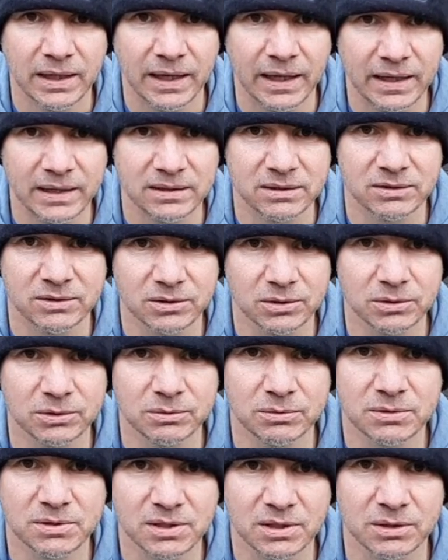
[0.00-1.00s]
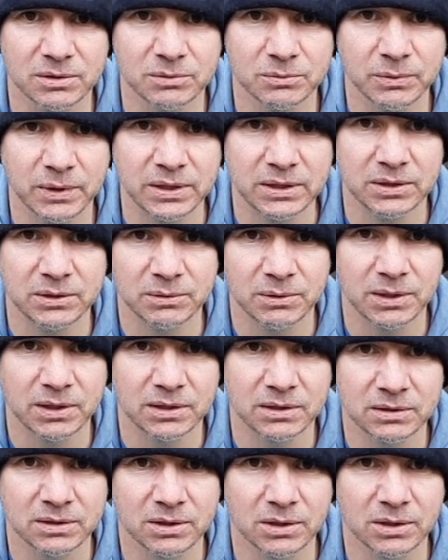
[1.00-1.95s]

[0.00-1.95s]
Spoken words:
And also, when you are